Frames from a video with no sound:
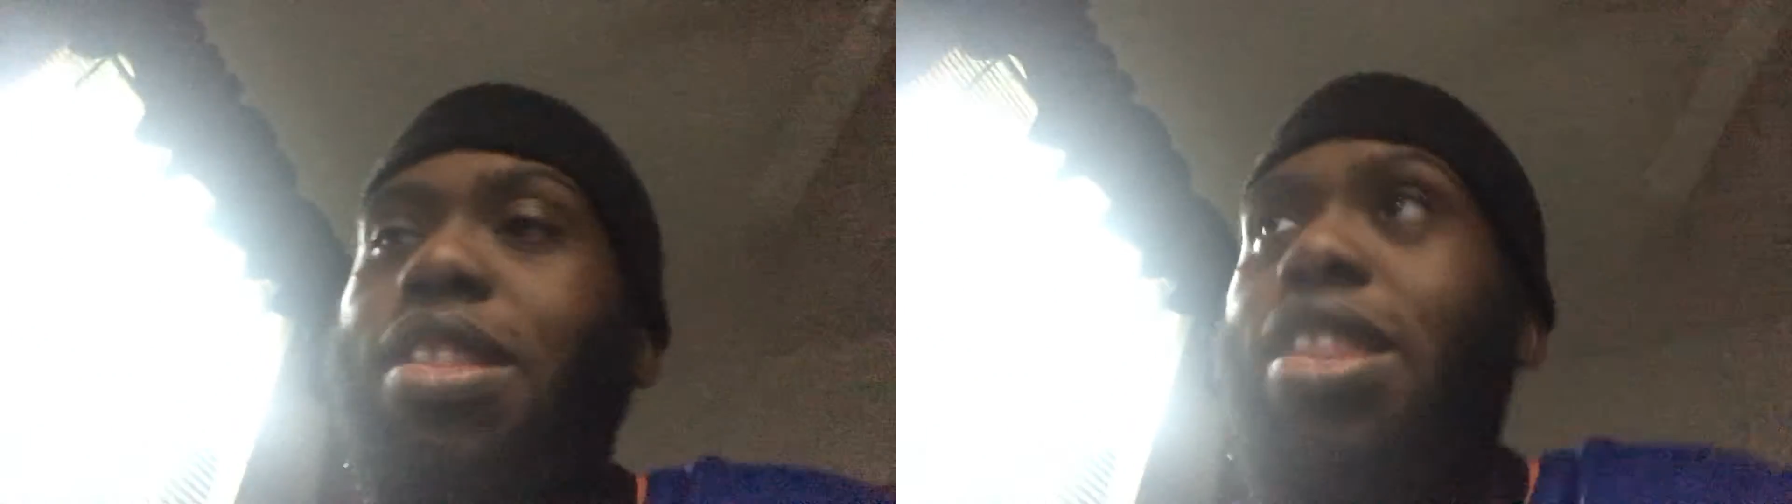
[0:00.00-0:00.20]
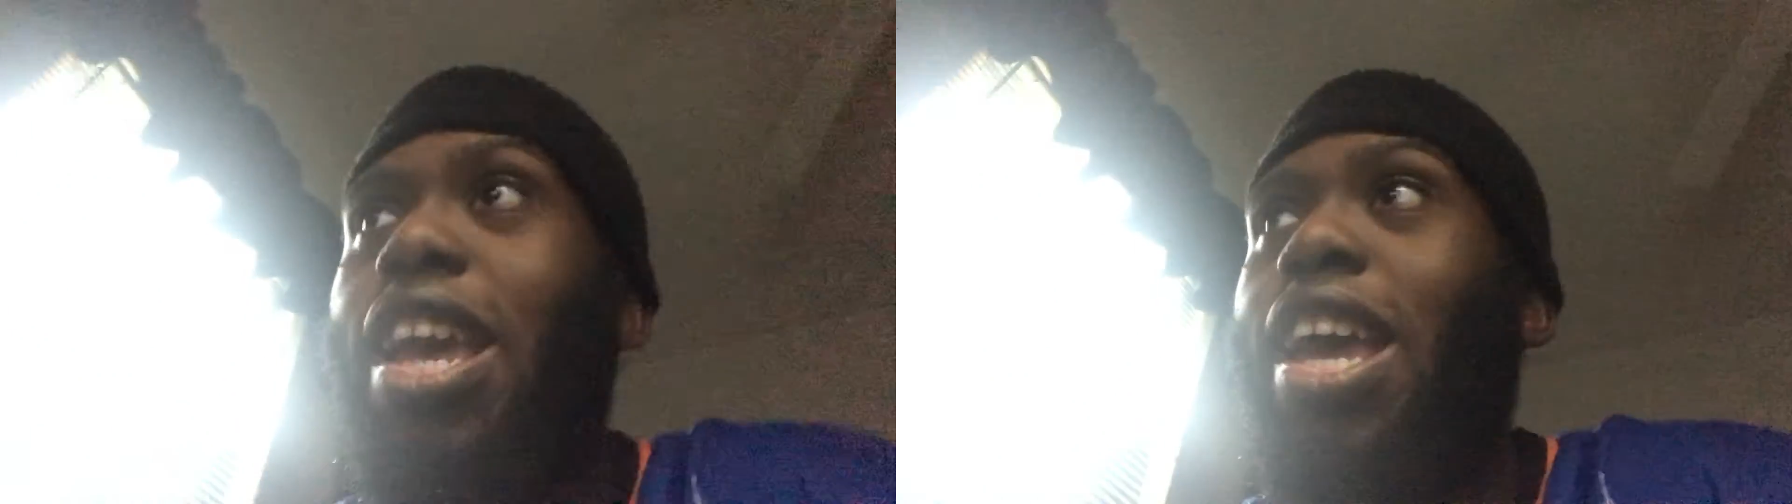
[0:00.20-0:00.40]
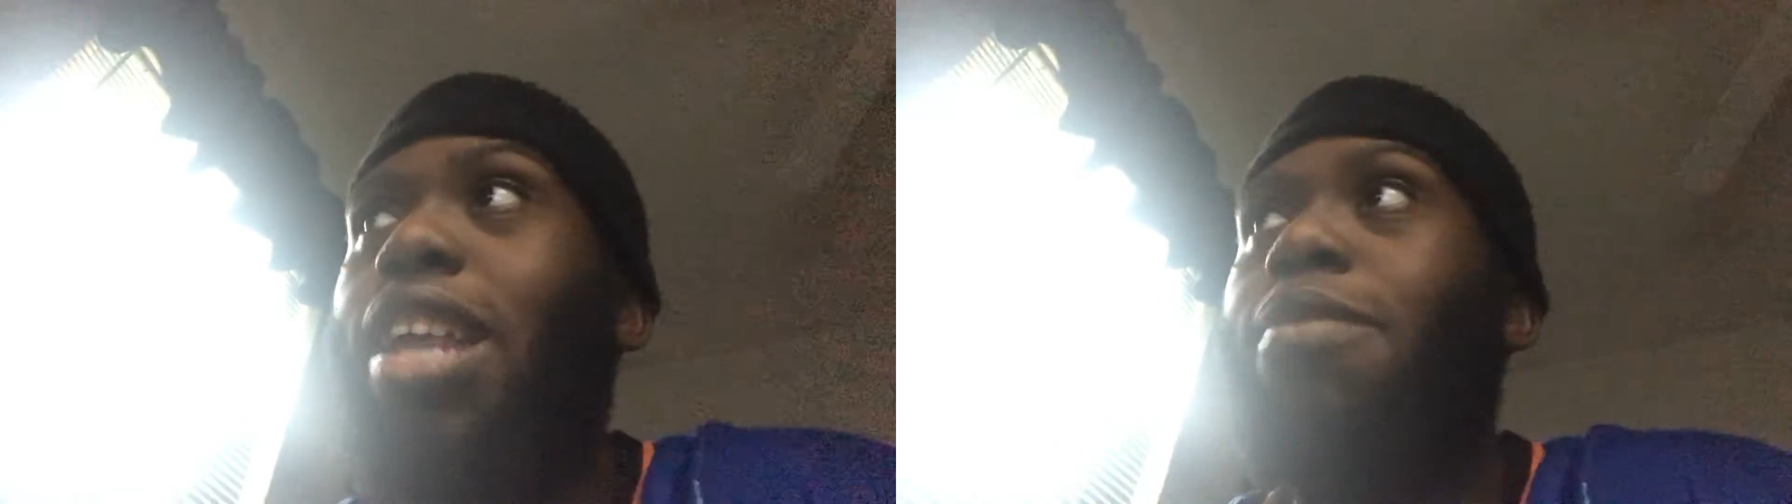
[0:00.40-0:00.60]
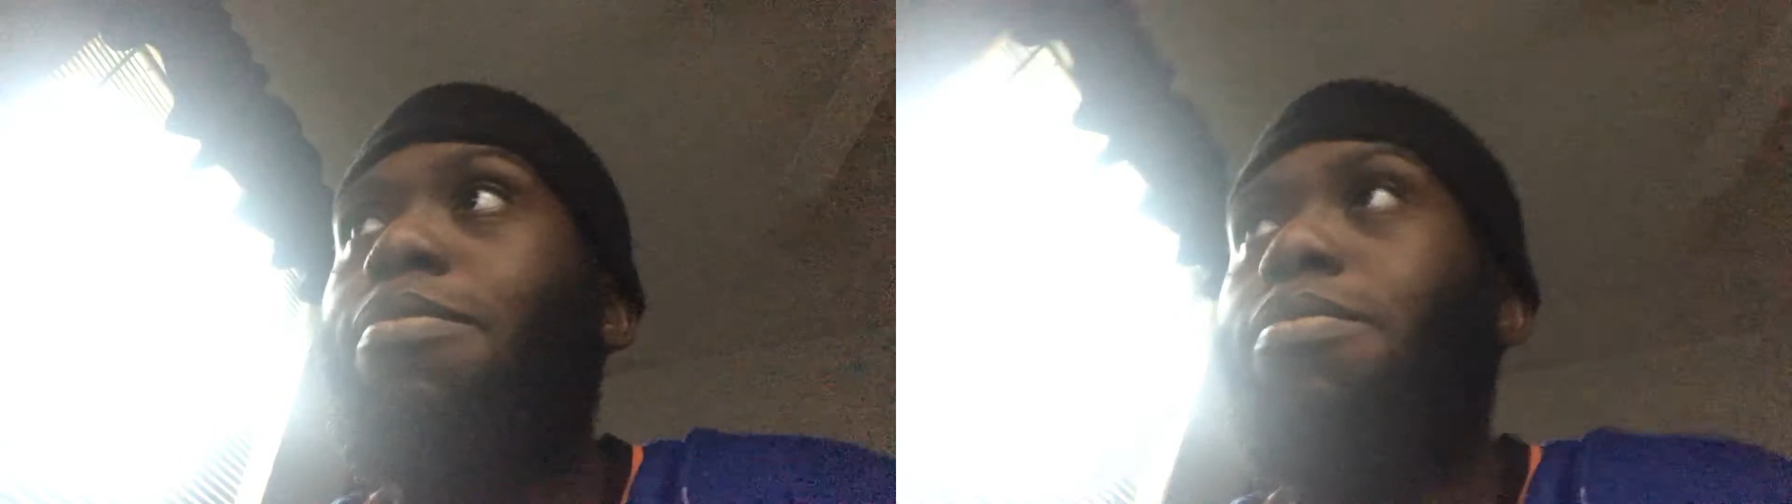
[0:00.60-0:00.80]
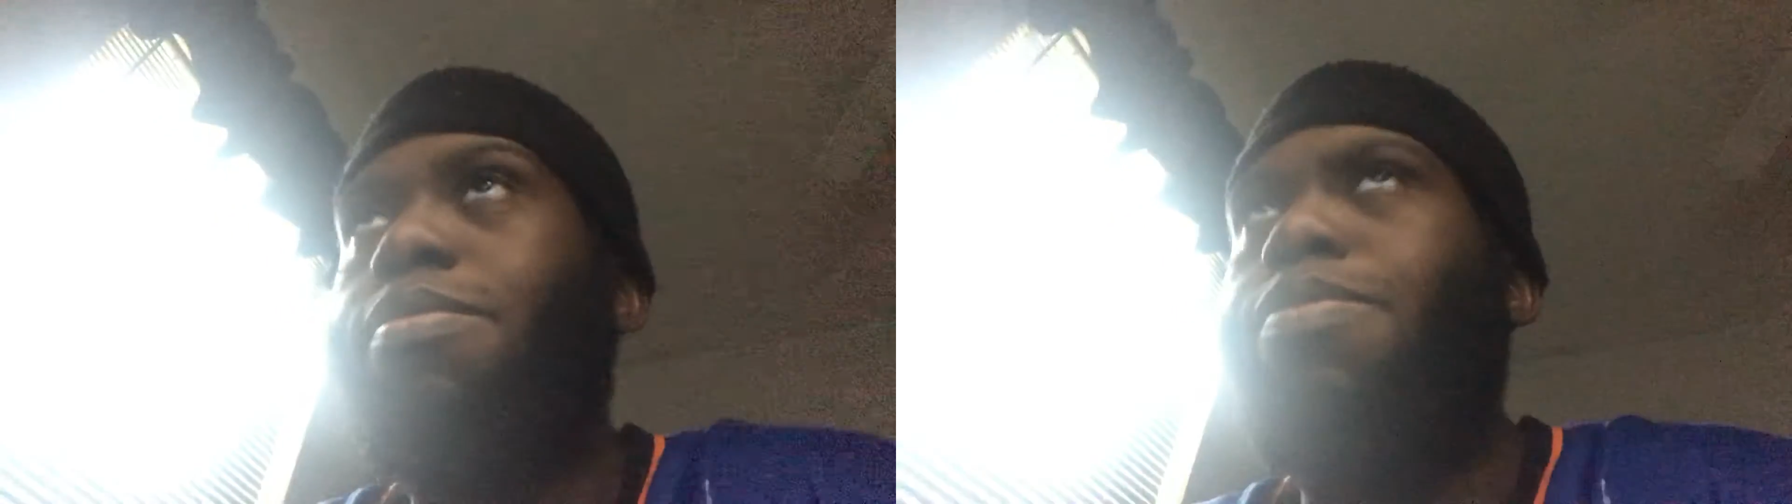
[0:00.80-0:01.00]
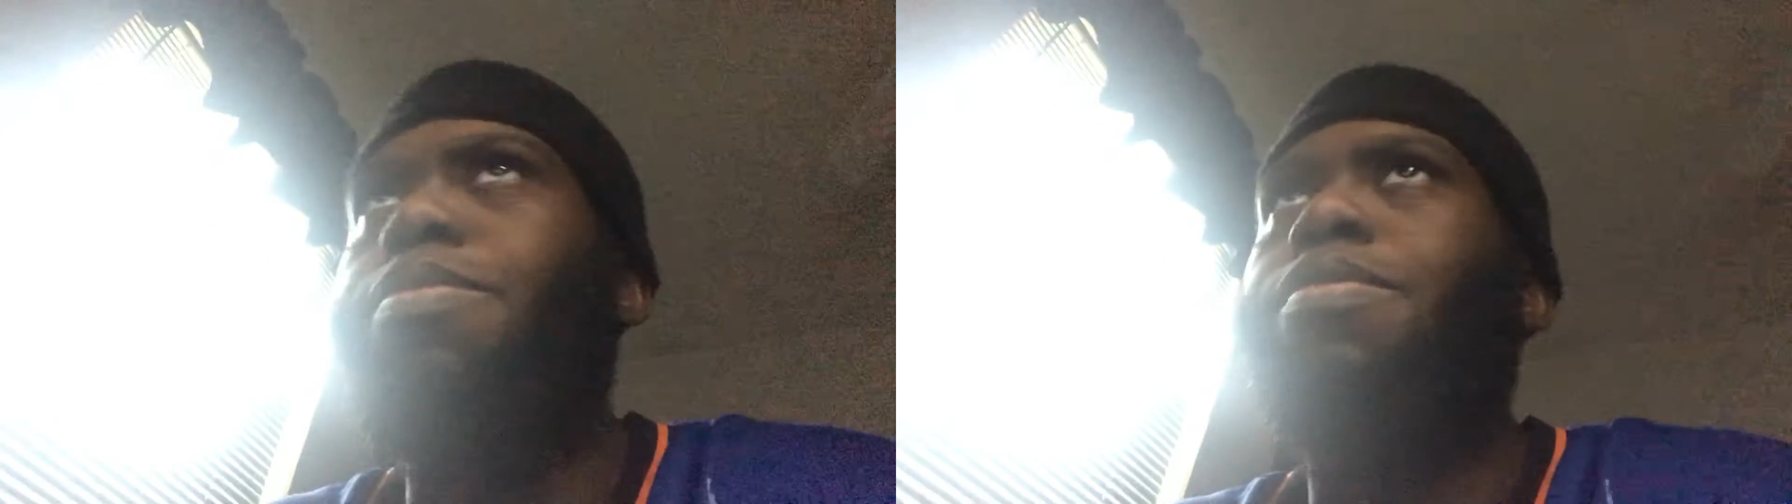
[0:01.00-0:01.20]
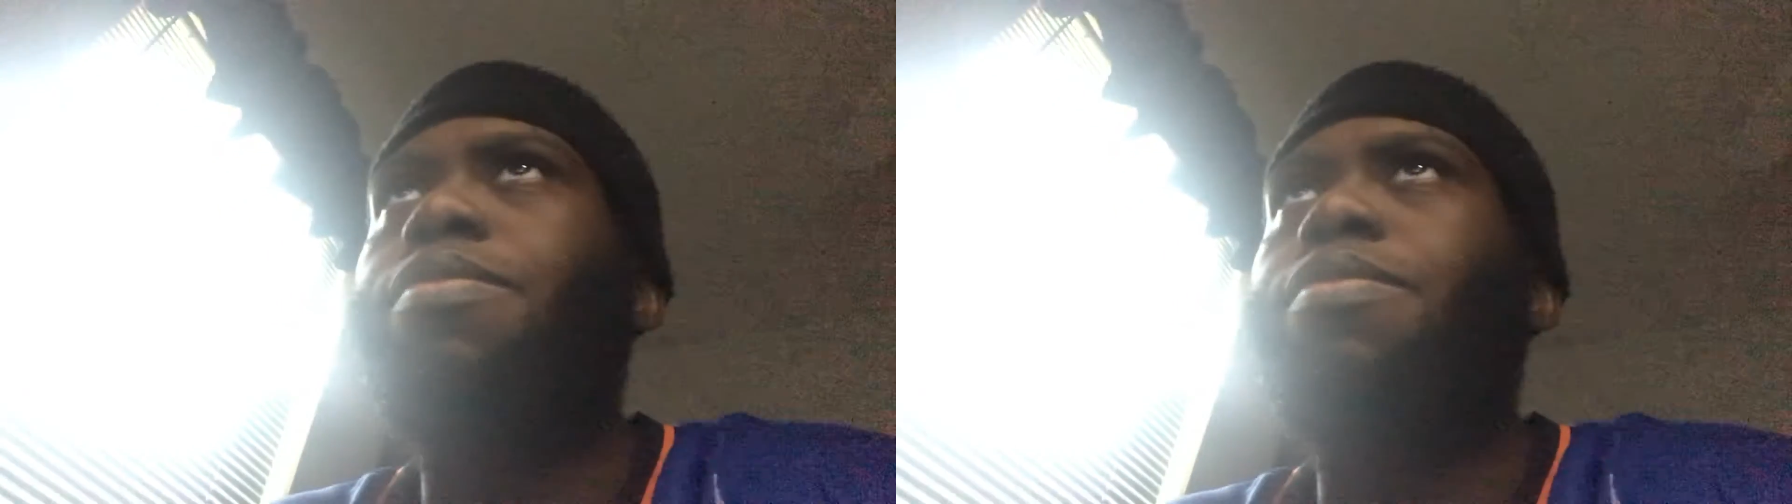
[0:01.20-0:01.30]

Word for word: that the,